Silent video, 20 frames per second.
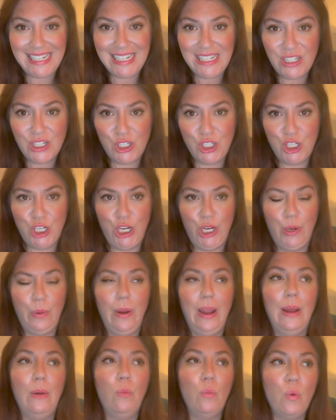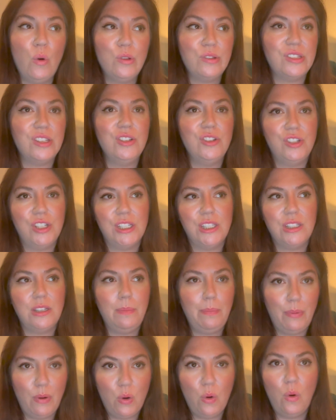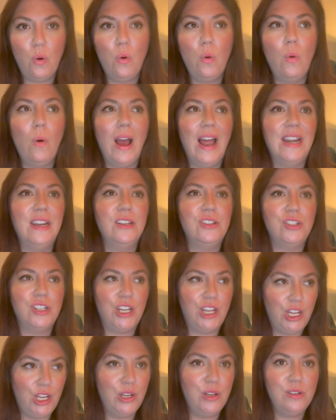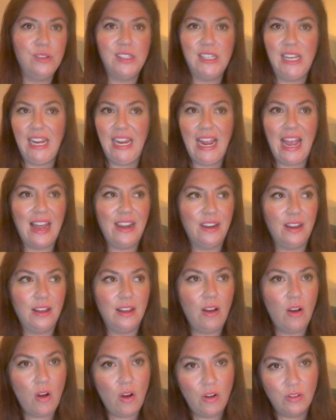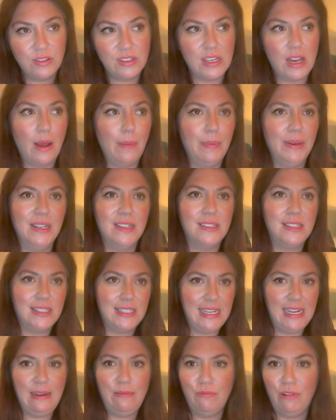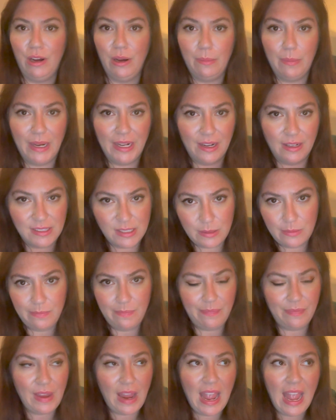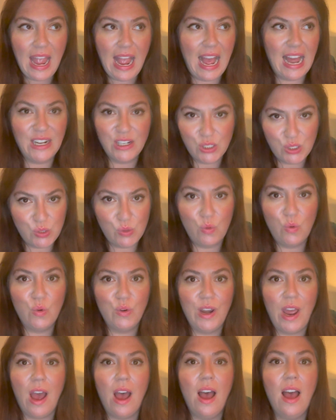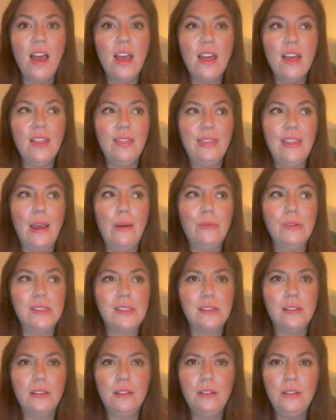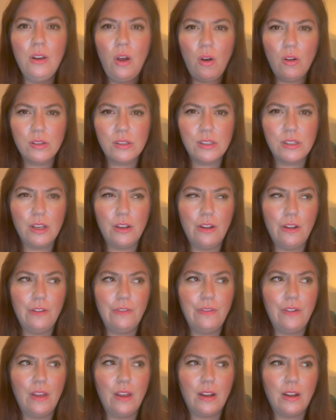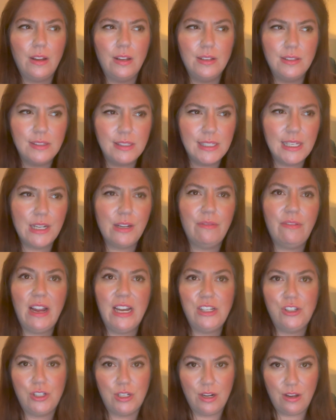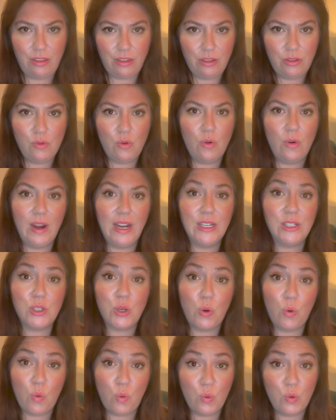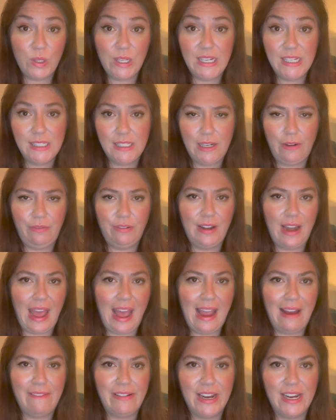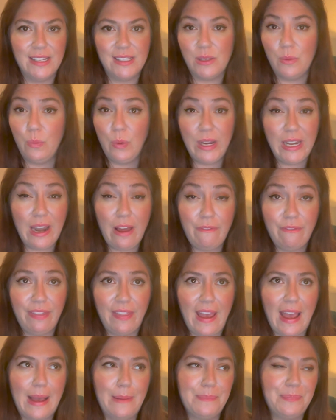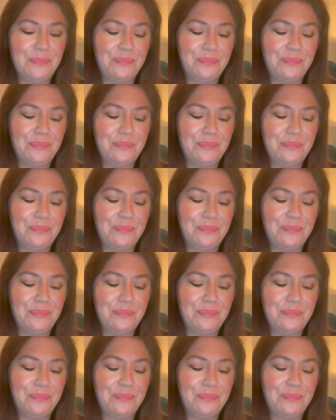to do. It wasn't just a pool and a jacuzzi and a hot tub and a steam room and a sauna. There was lots of consideration and thought into all these different areas, and we loved that.